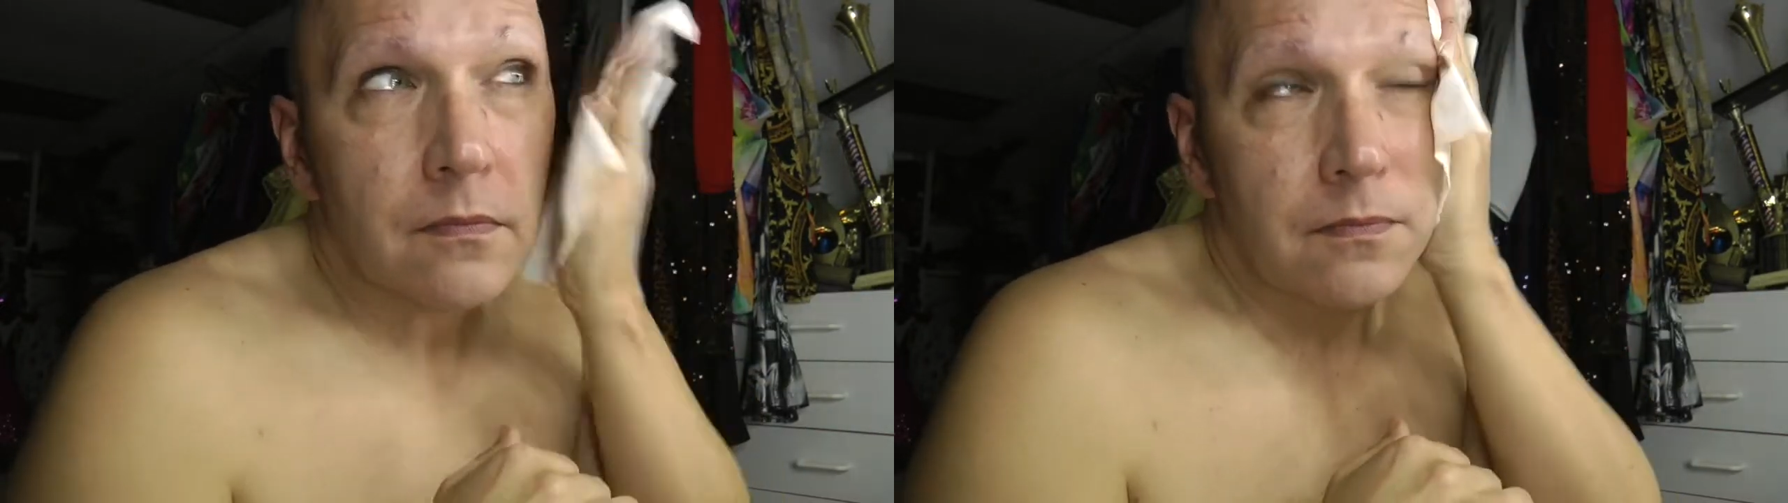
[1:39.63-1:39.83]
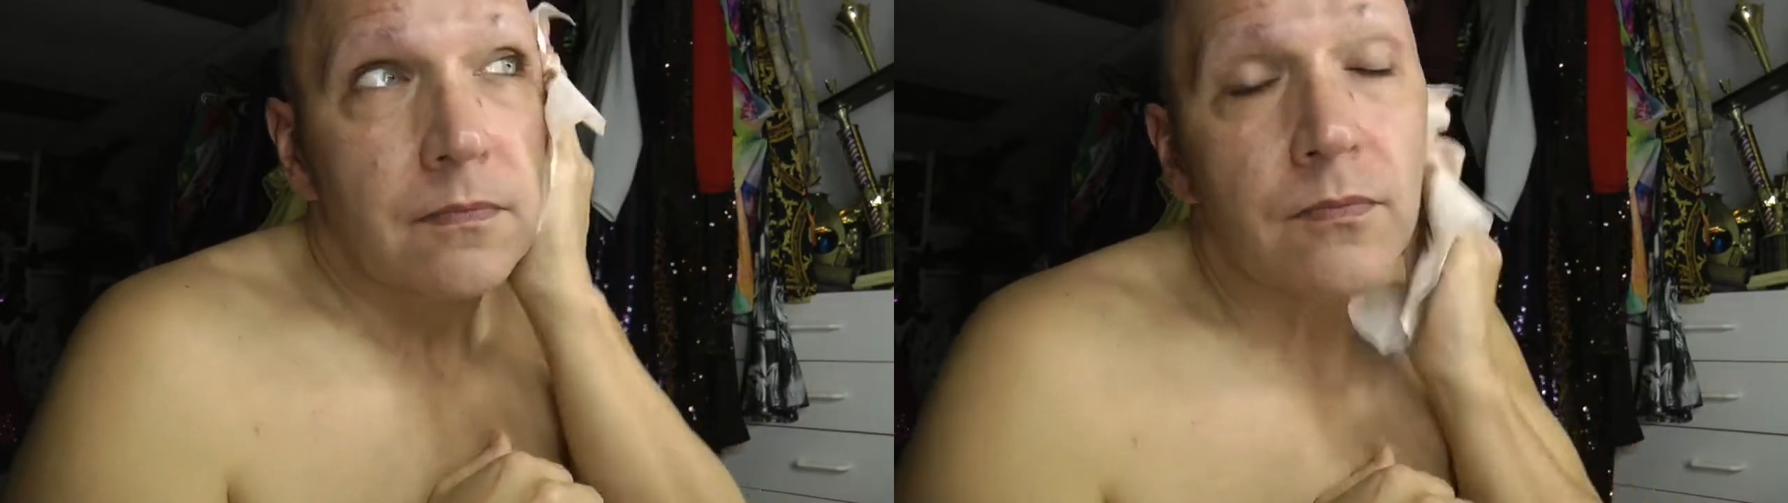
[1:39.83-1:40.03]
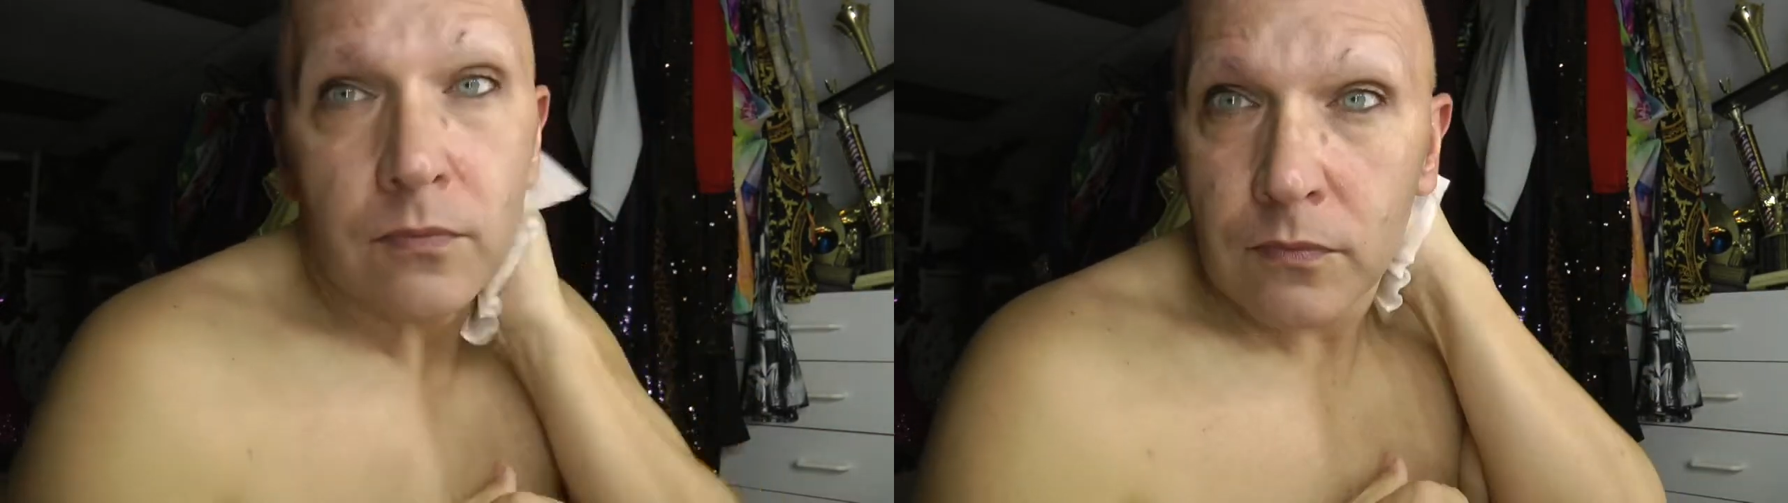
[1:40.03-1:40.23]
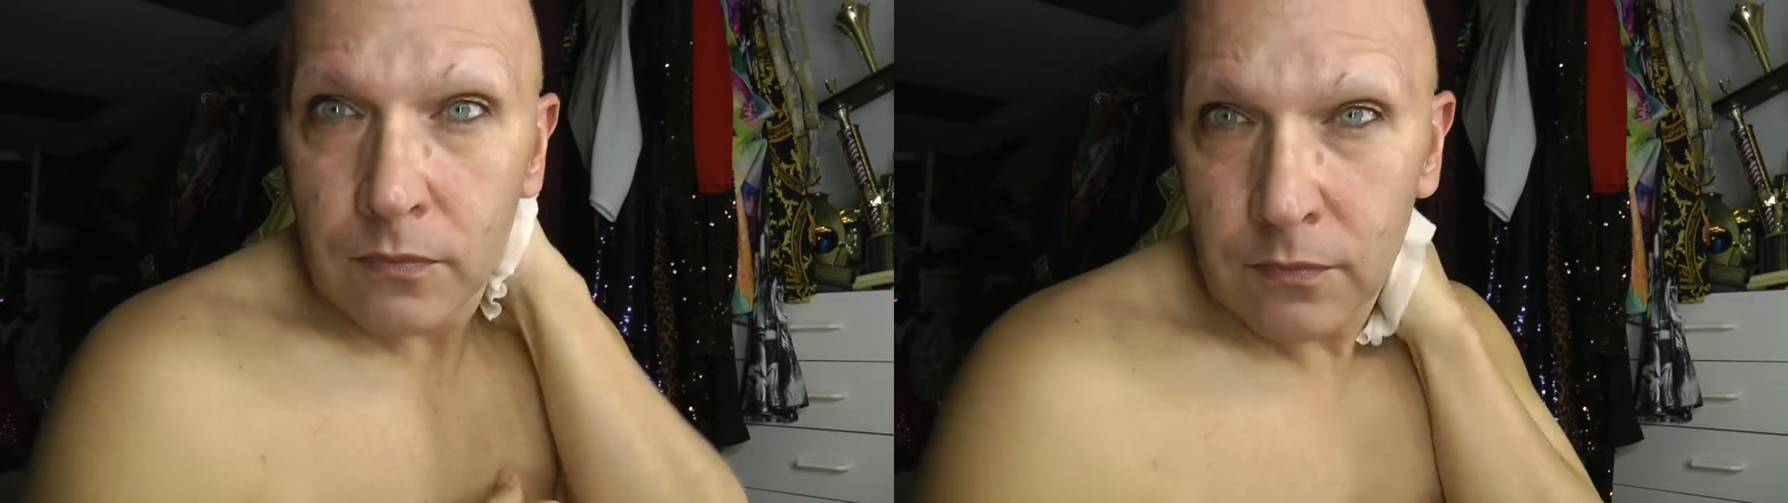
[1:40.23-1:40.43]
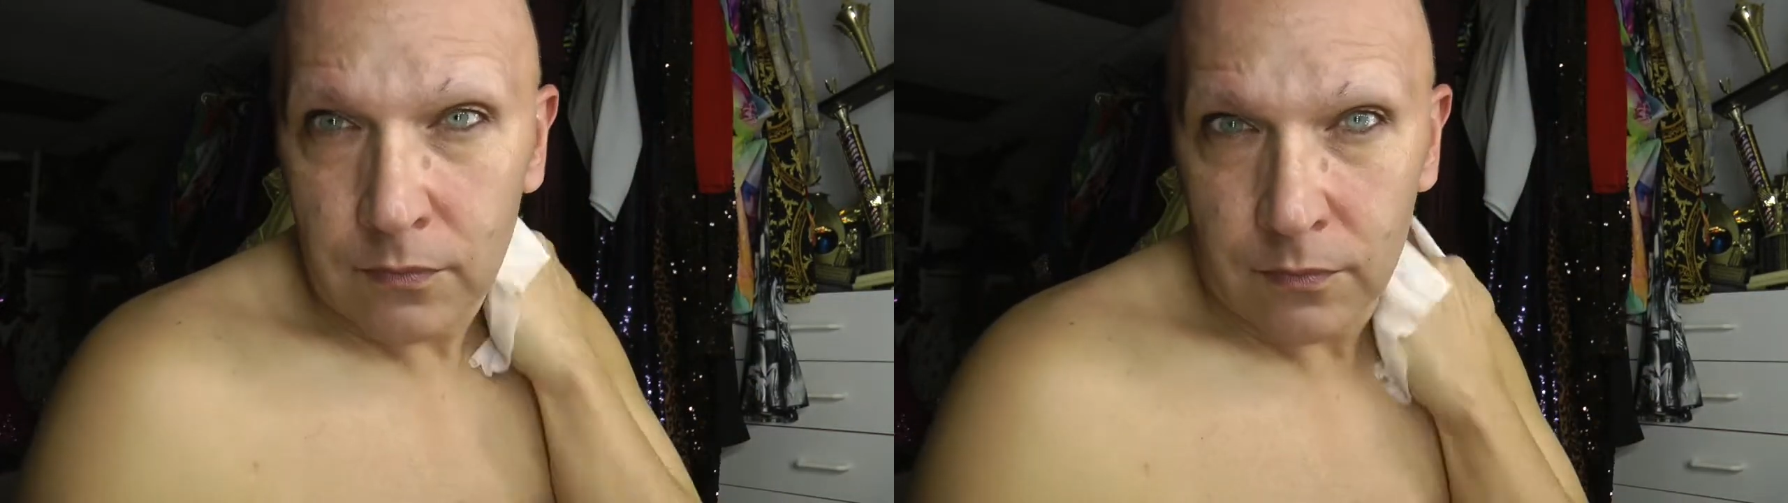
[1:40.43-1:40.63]
I
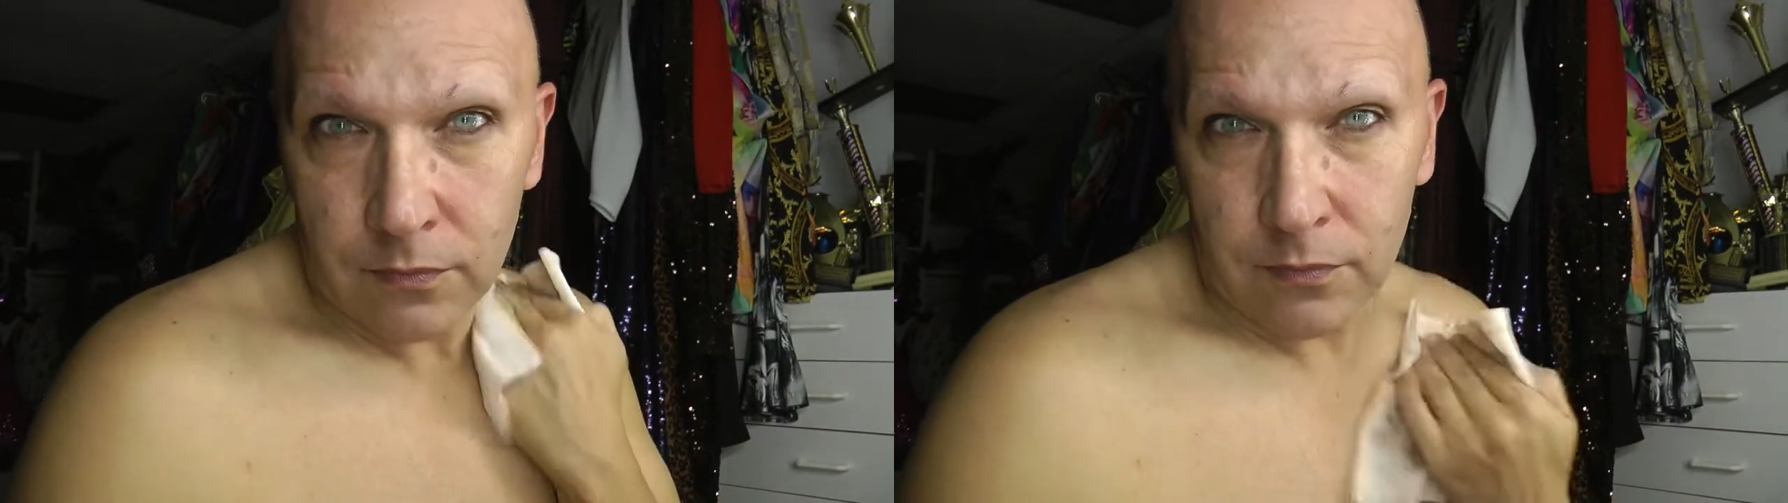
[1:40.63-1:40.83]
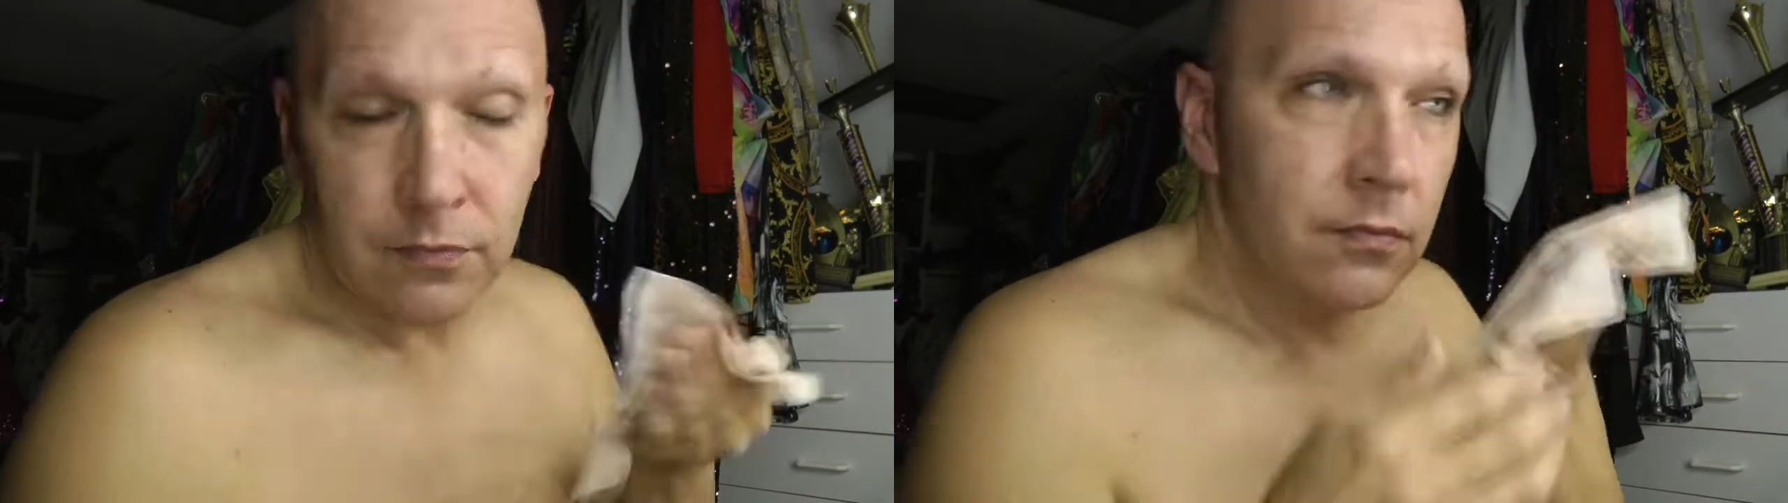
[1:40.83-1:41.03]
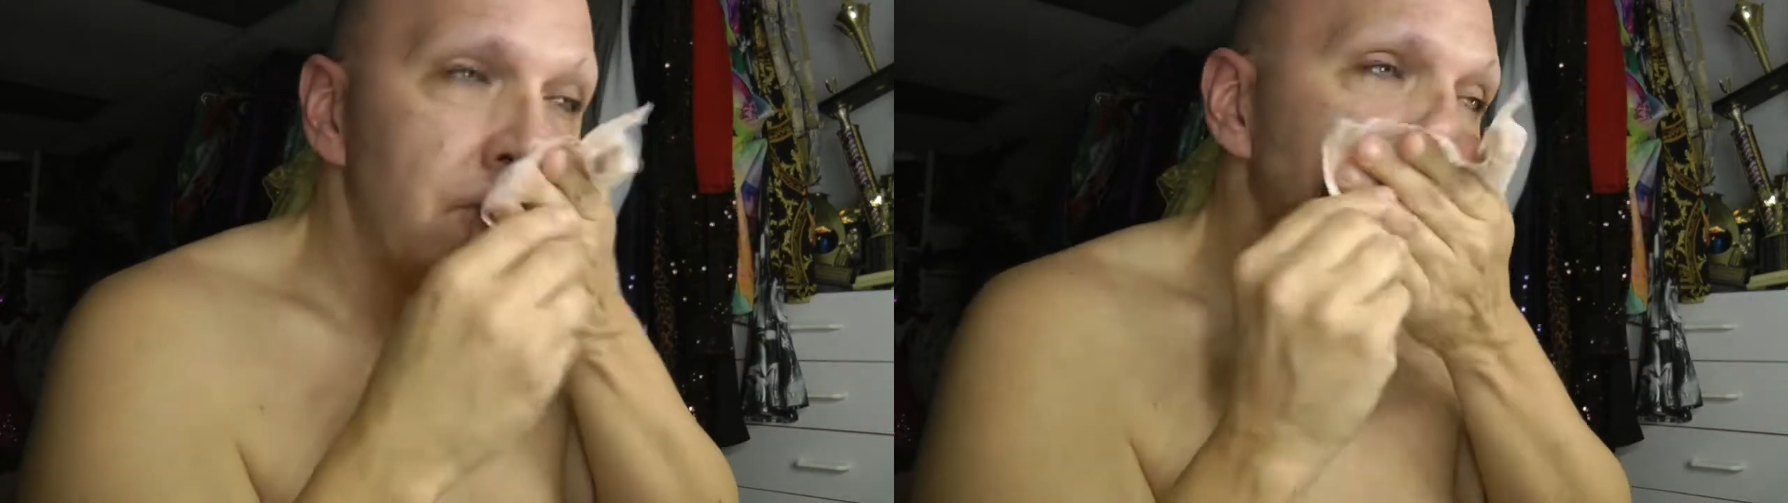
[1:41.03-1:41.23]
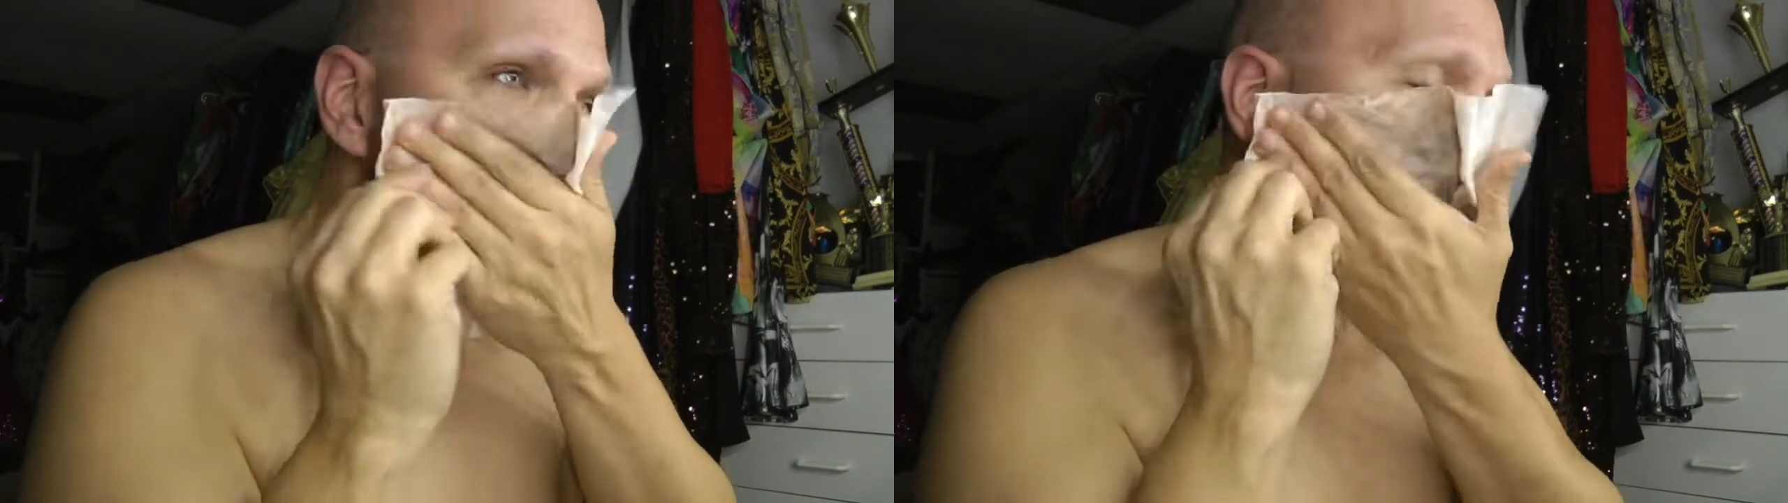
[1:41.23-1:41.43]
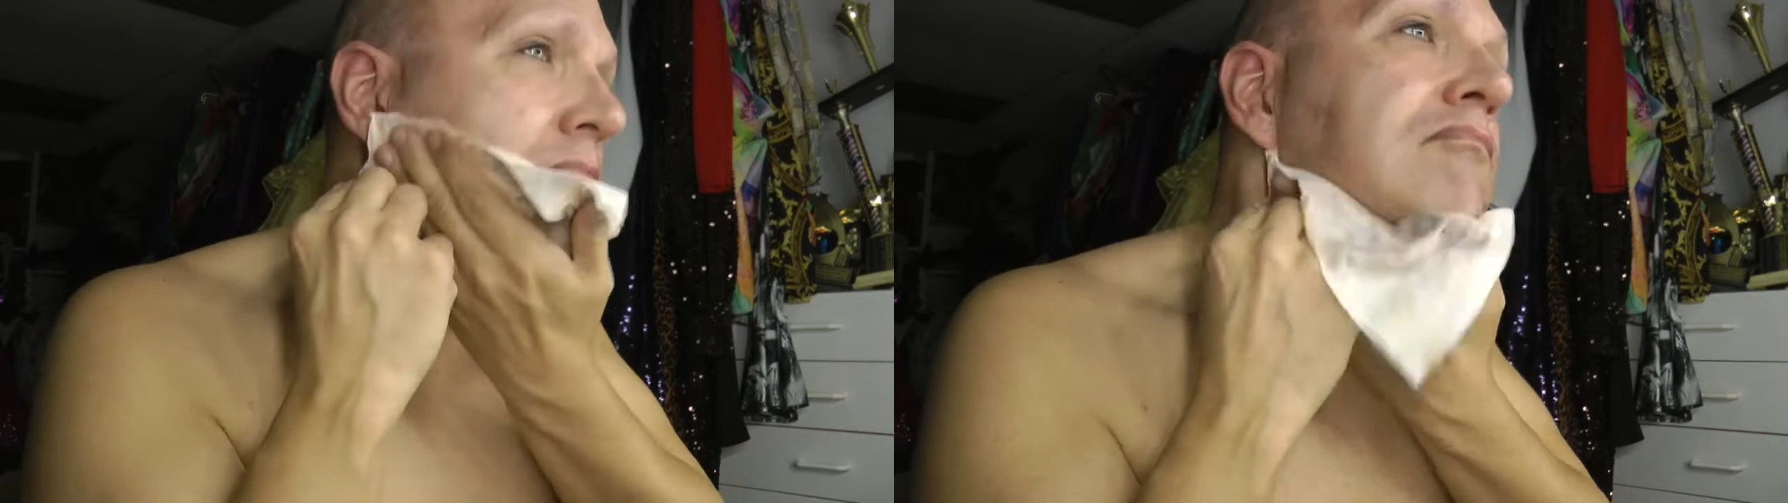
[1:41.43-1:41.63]
pause, I take action, I
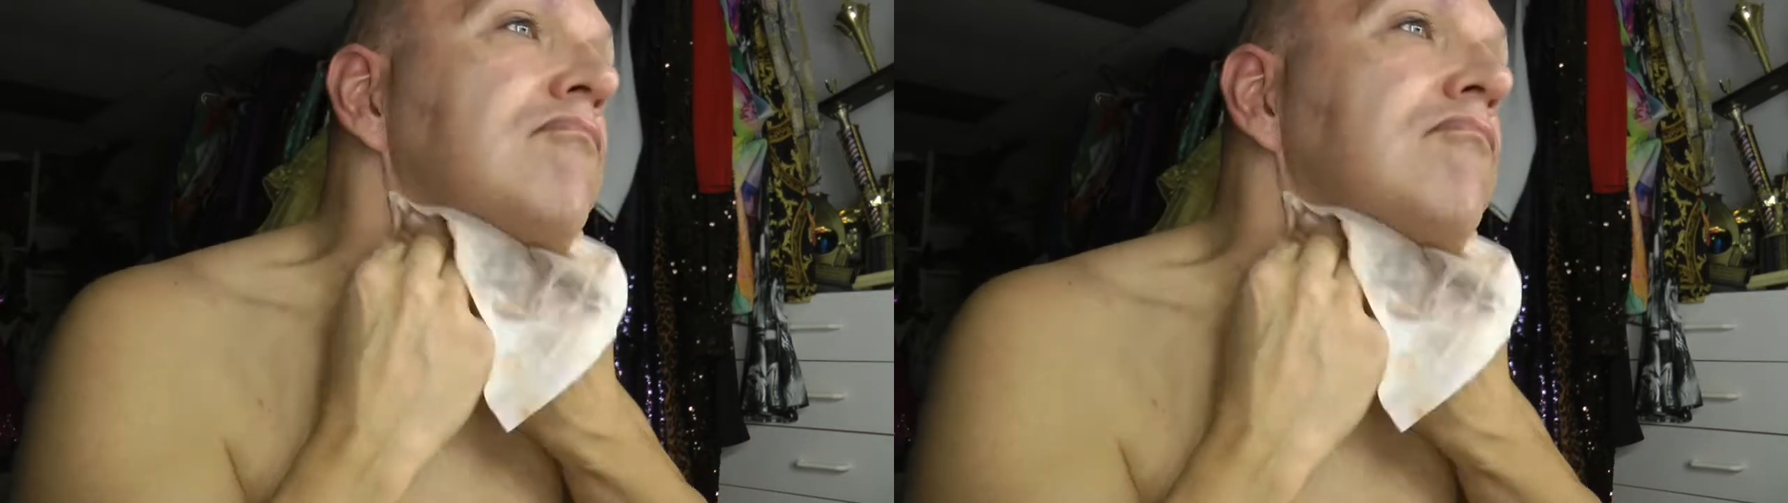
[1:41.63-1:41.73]
use